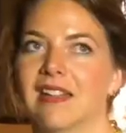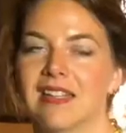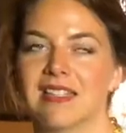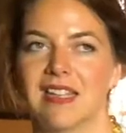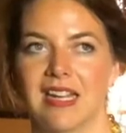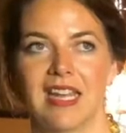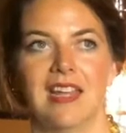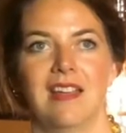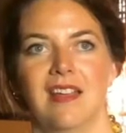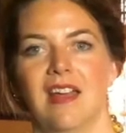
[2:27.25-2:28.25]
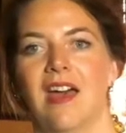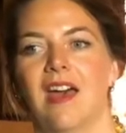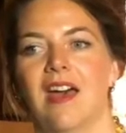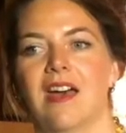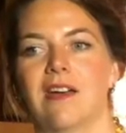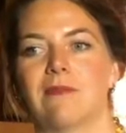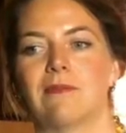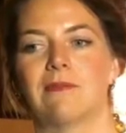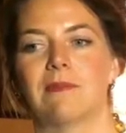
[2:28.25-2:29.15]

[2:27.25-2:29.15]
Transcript: in the city um,